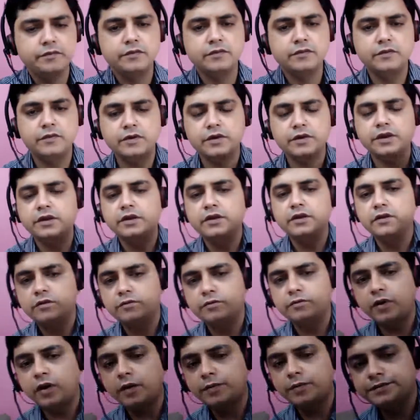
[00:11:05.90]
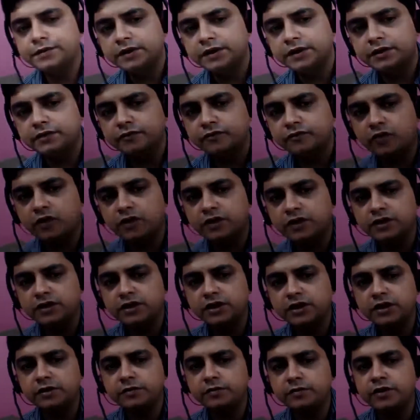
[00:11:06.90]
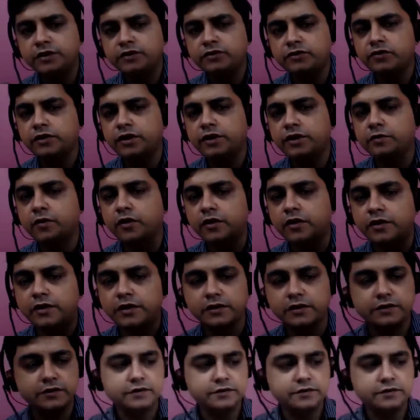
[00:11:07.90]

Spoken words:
Okay, Bob sent warning email today morning.